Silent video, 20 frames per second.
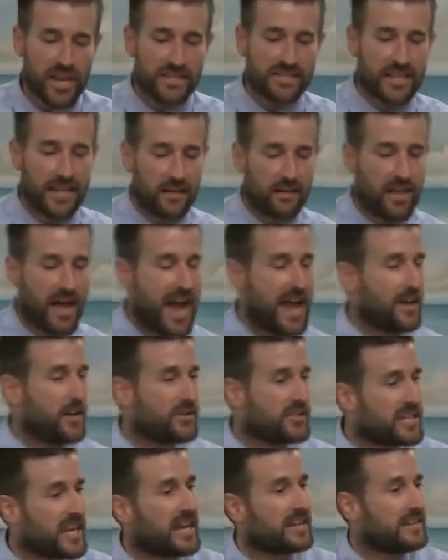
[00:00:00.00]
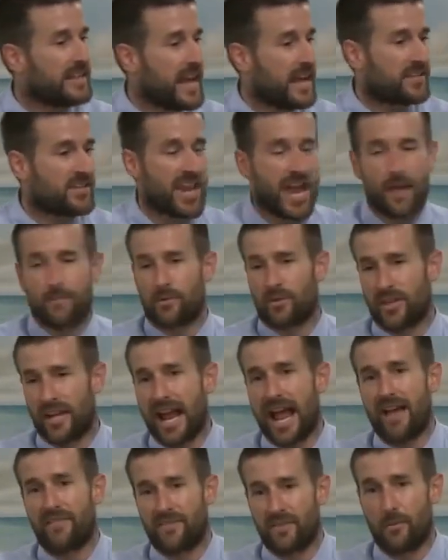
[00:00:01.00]
that Elihu said in that chapter that
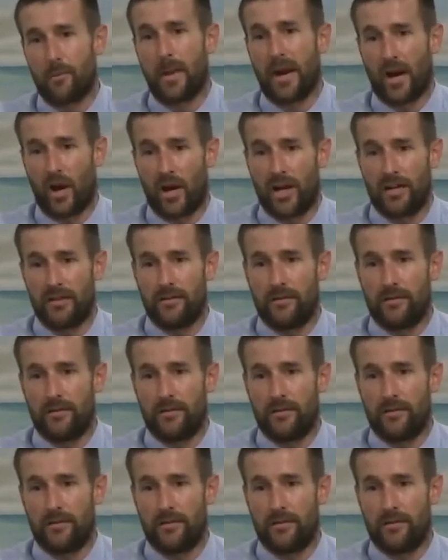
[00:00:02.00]
had some merit.